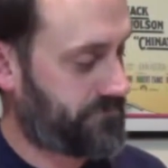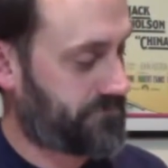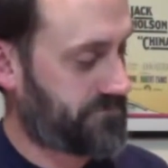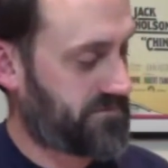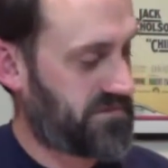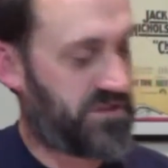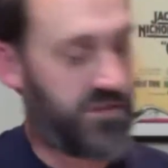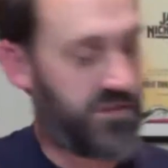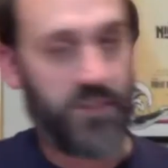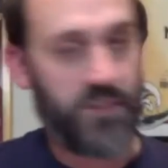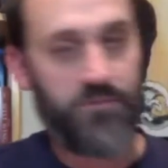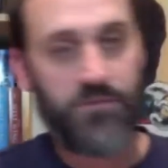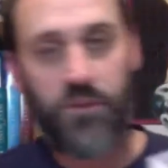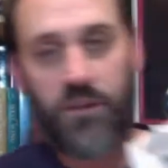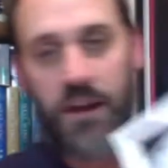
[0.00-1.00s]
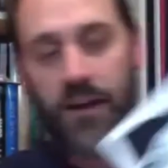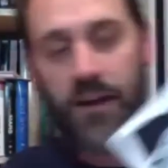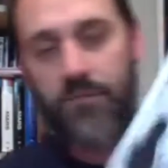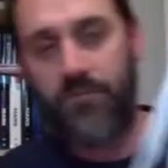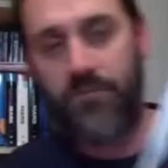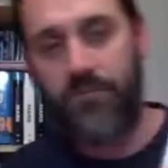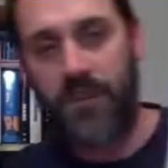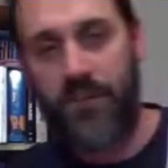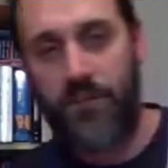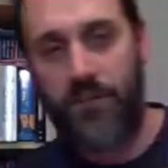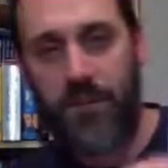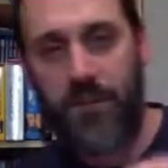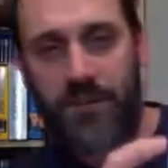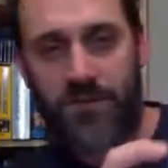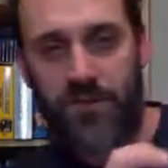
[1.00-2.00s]
So they float out.
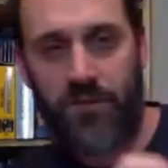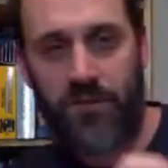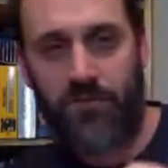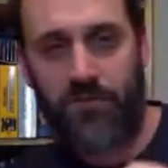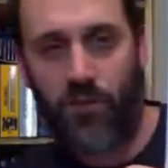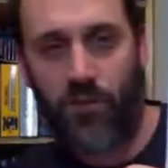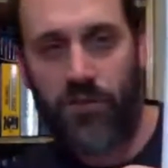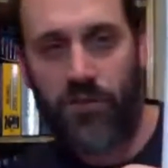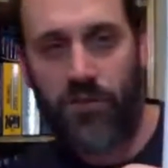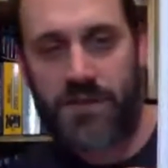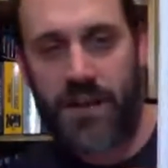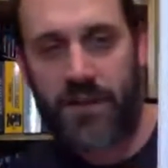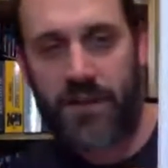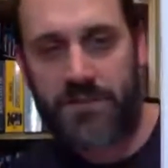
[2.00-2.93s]
Everybody sort of rolls out to